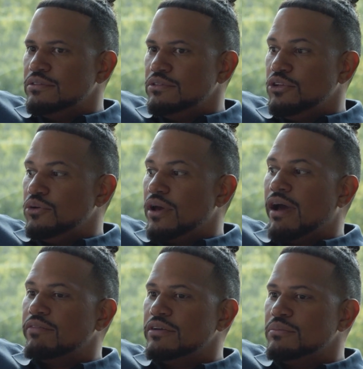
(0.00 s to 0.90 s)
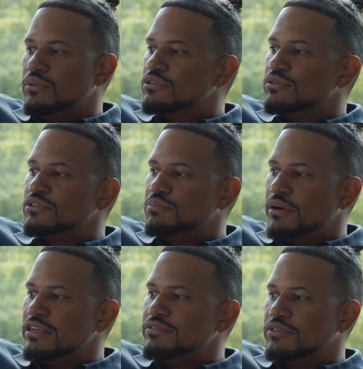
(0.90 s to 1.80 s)
do you have the emotional
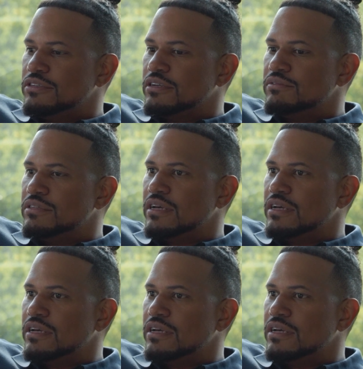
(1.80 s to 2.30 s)
space for this conversation?